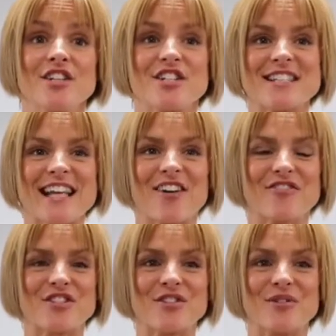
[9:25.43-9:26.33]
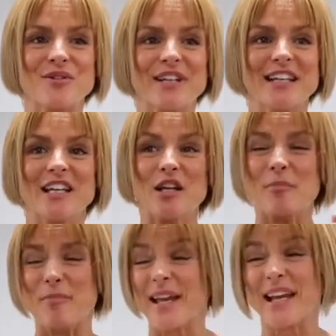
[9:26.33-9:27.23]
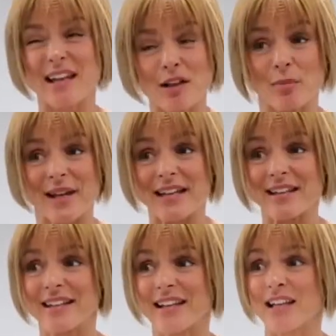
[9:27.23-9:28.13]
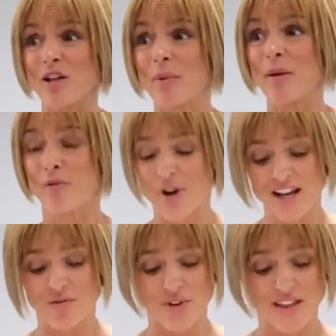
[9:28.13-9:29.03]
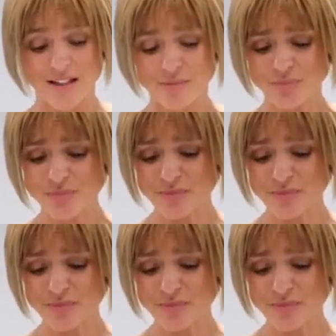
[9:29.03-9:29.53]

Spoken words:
You just have to be a little bit brave with it.